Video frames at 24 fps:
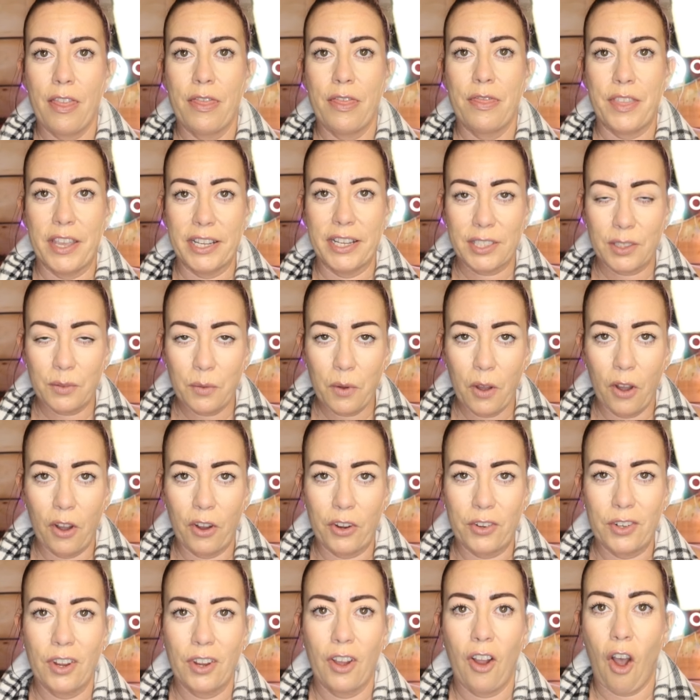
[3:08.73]
this
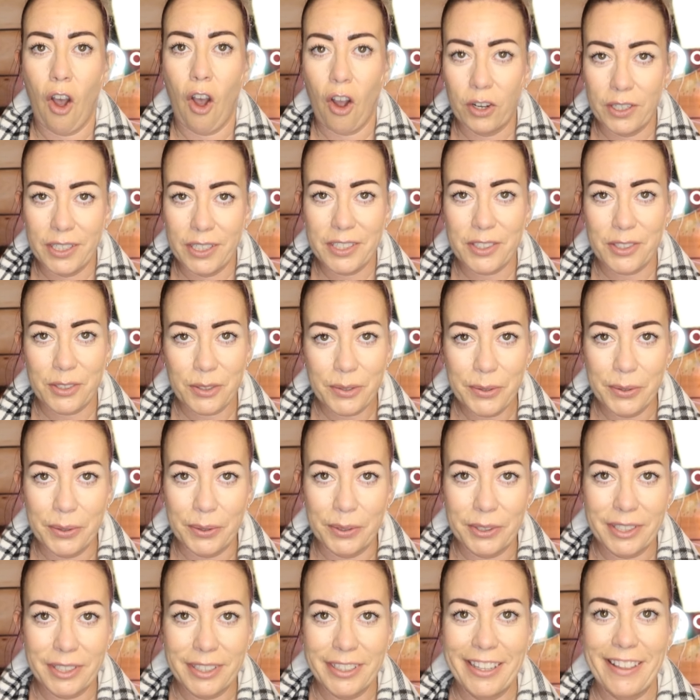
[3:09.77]
one on its
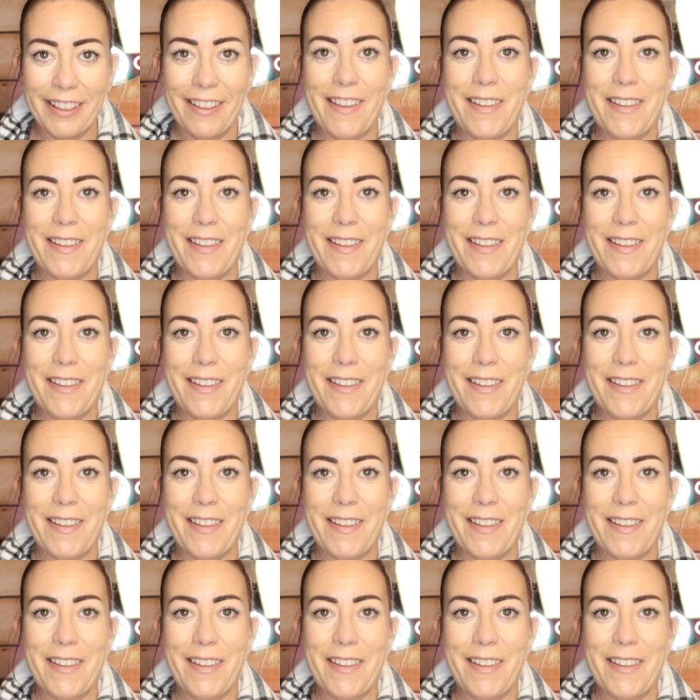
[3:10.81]
own